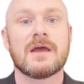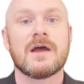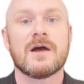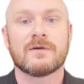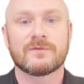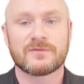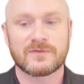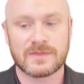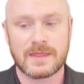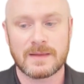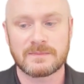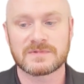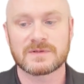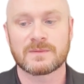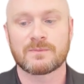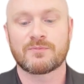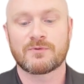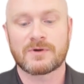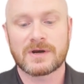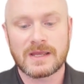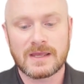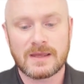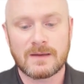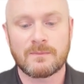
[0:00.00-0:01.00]
for them to
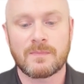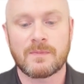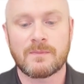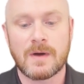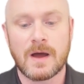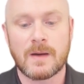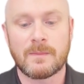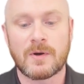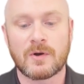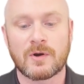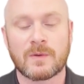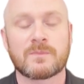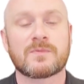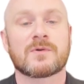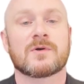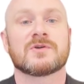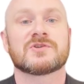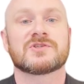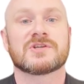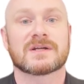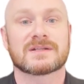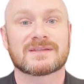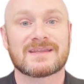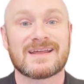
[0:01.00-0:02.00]
bring about a
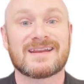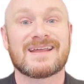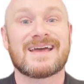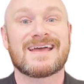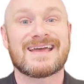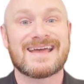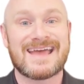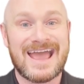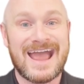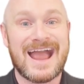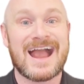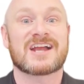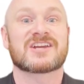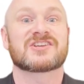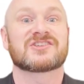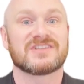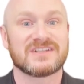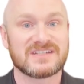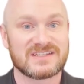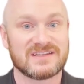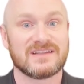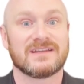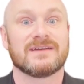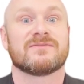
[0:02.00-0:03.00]
project that actually
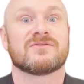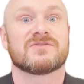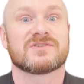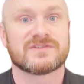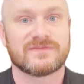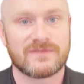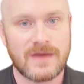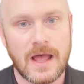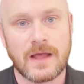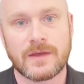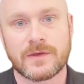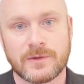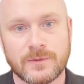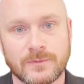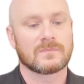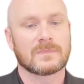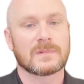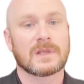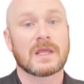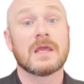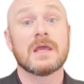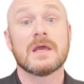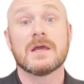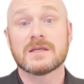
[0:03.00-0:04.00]
delivers value.
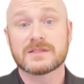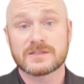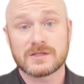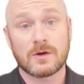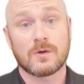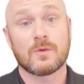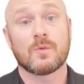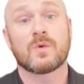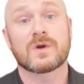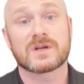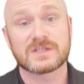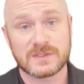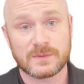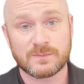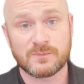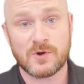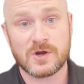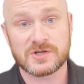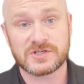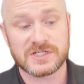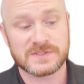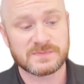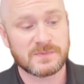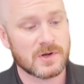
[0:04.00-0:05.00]
So what does a
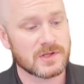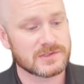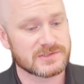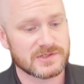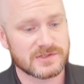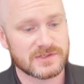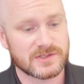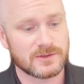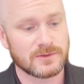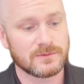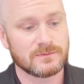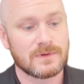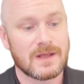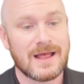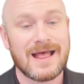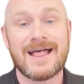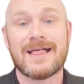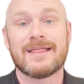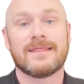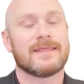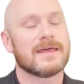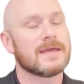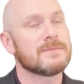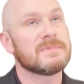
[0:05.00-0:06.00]
project sponsor do?
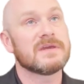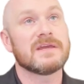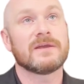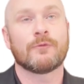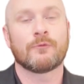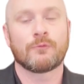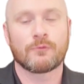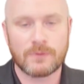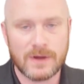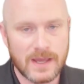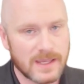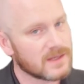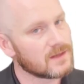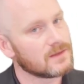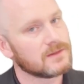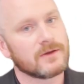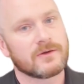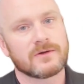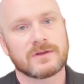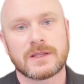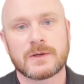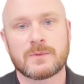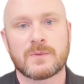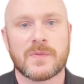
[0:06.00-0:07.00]
They meet
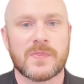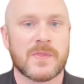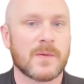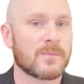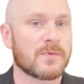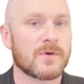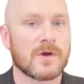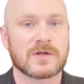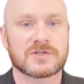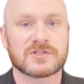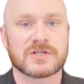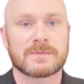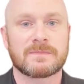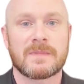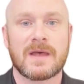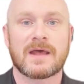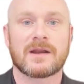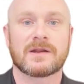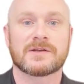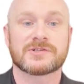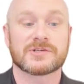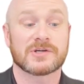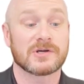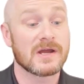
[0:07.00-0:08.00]
regularly with the project
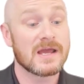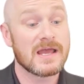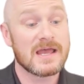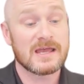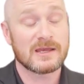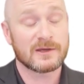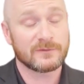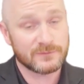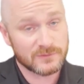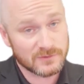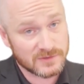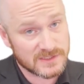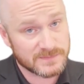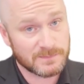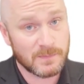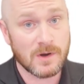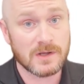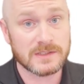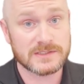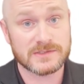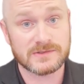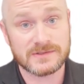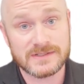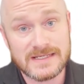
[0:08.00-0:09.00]
manager. If your
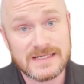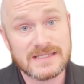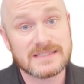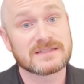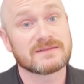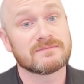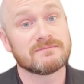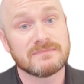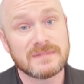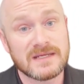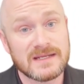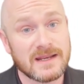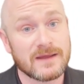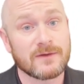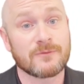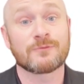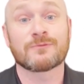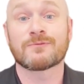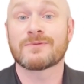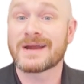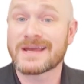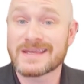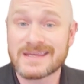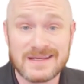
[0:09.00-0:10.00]
sponsor isn't meeting
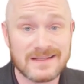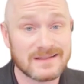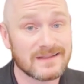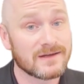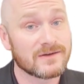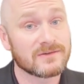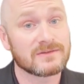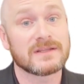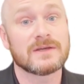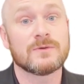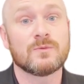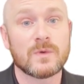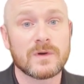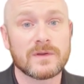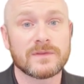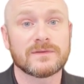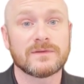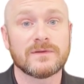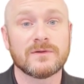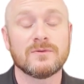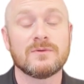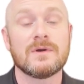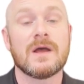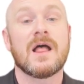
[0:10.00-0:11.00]
regularly with
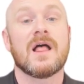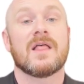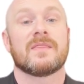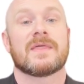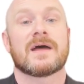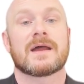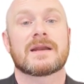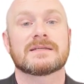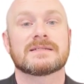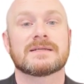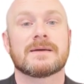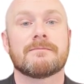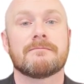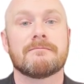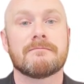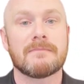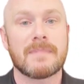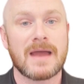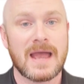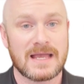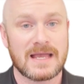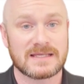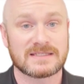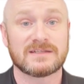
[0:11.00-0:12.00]
you, that is a
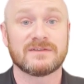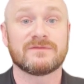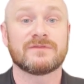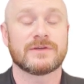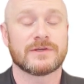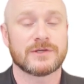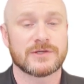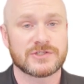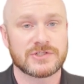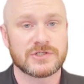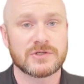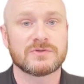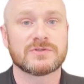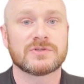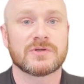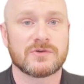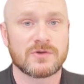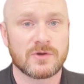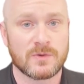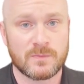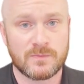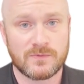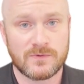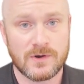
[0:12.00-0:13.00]
massive issue to your
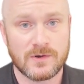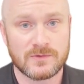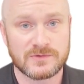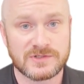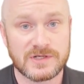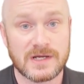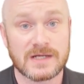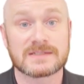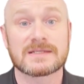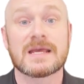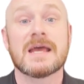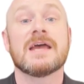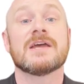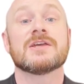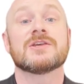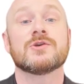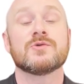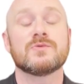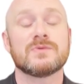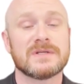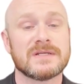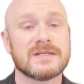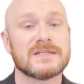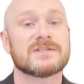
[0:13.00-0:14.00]
project. You
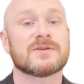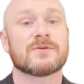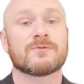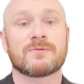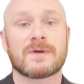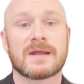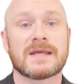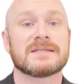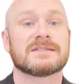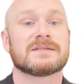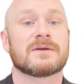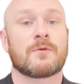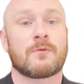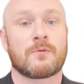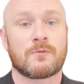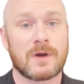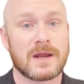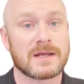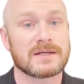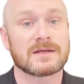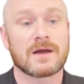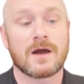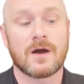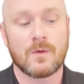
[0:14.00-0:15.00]
need to raise it right
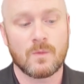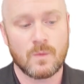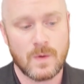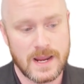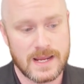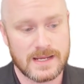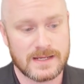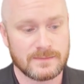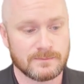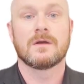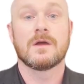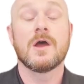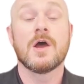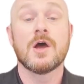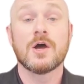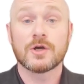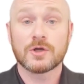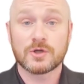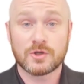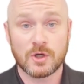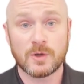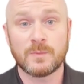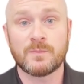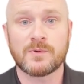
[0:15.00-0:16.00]
away.
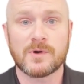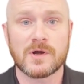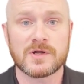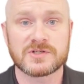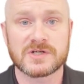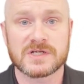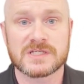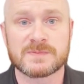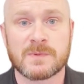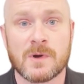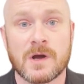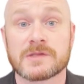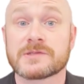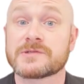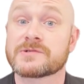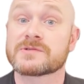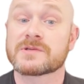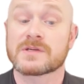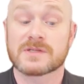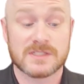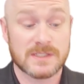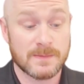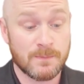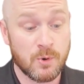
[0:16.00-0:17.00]
Good project sponsors
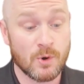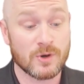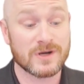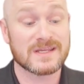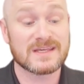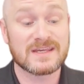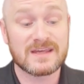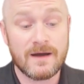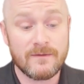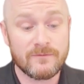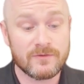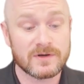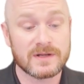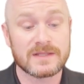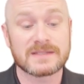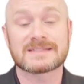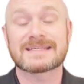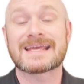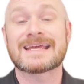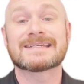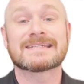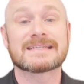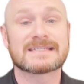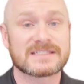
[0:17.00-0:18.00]
support governance
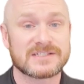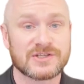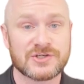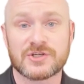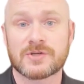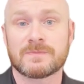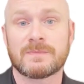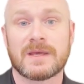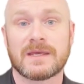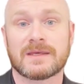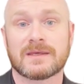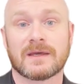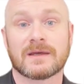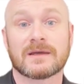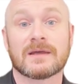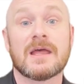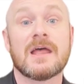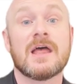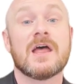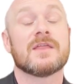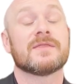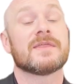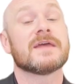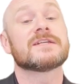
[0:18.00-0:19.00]
and decision-making.
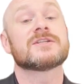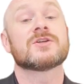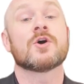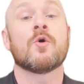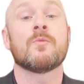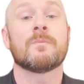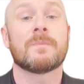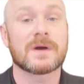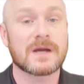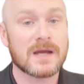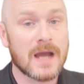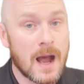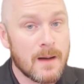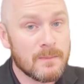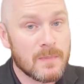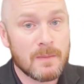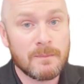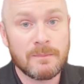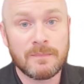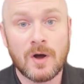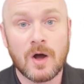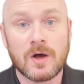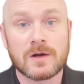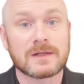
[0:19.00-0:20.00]
They don't become a
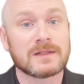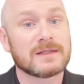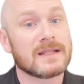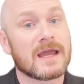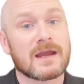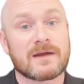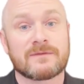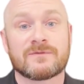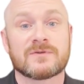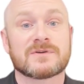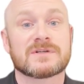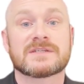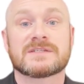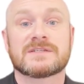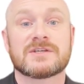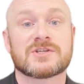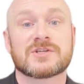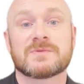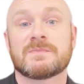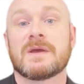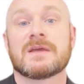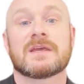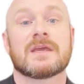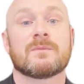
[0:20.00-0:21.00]
bottleneck for
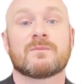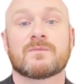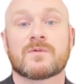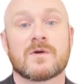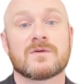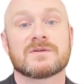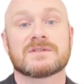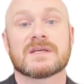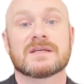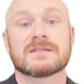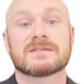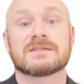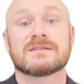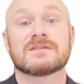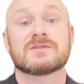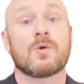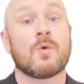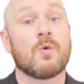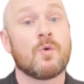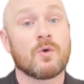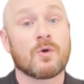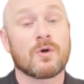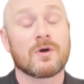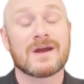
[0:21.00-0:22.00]
decision-making processes
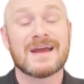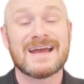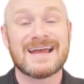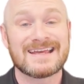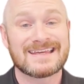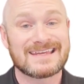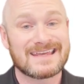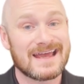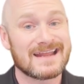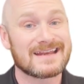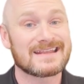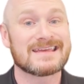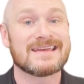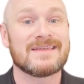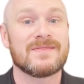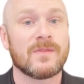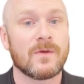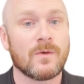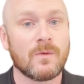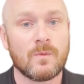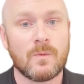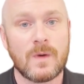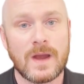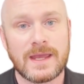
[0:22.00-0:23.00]
or get in the
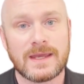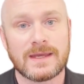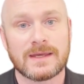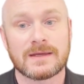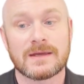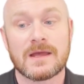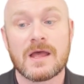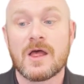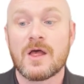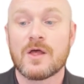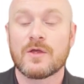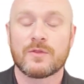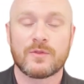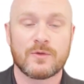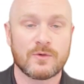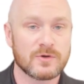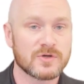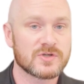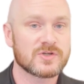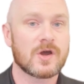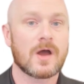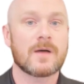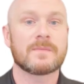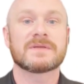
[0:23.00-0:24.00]
way. Their
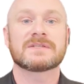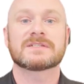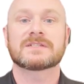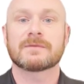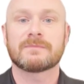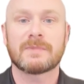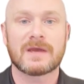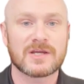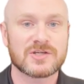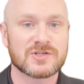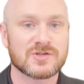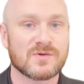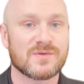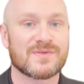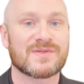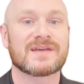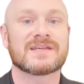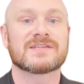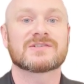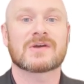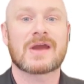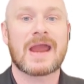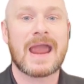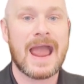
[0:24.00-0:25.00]
job is to make sure things
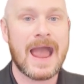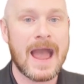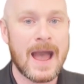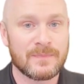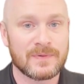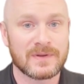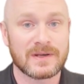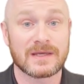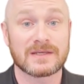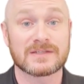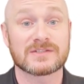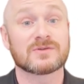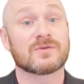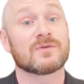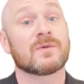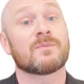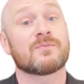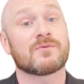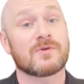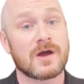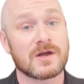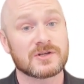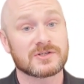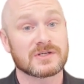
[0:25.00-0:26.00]
are happening. So the
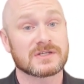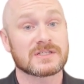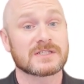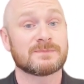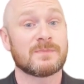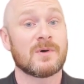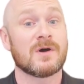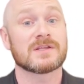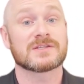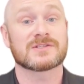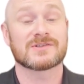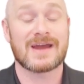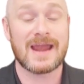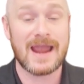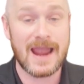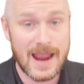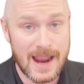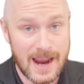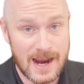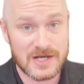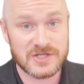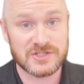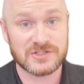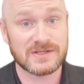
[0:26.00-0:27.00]
project sponsor
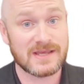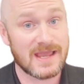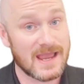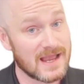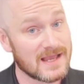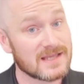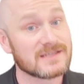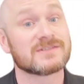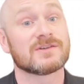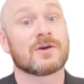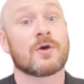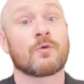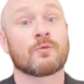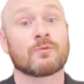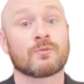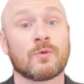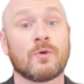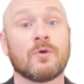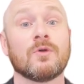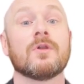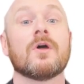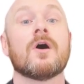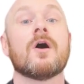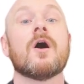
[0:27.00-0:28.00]
actually has a
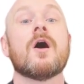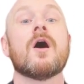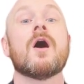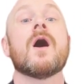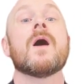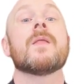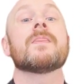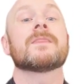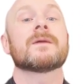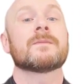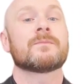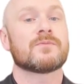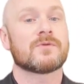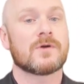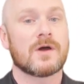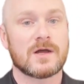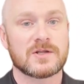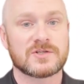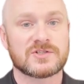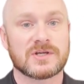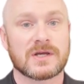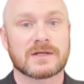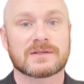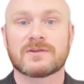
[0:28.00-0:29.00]
role on the
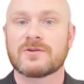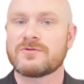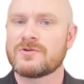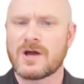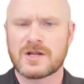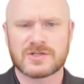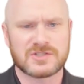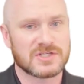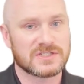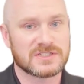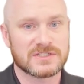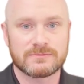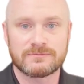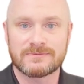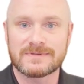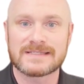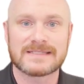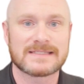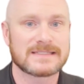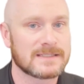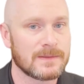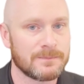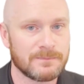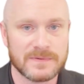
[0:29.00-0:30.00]
project. They're not just a
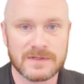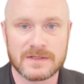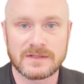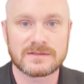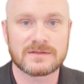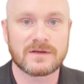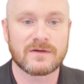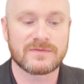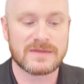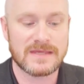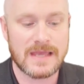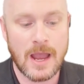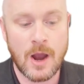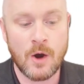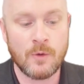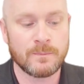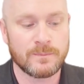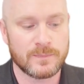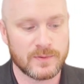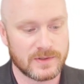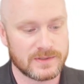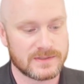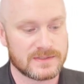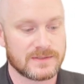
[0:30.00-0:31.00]
recipient of the
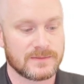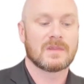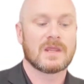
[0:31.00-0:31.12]
output.